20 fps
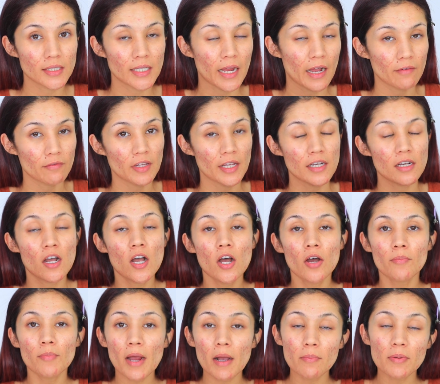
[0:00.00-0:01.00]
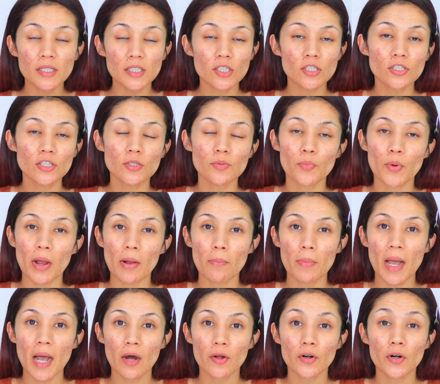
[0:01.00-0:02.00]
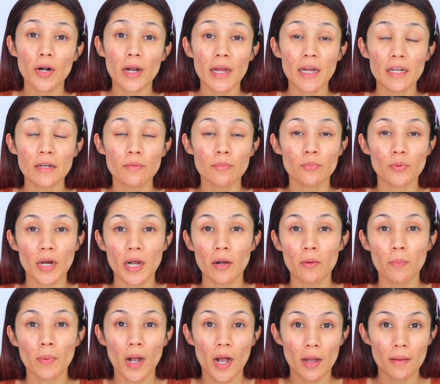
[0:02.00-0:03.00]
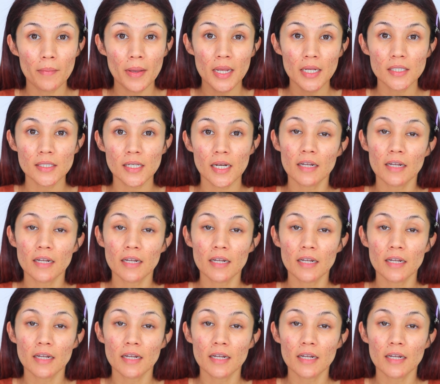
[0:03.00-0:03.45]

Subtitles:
They have like brow pencils, brow powder, and brow pomades.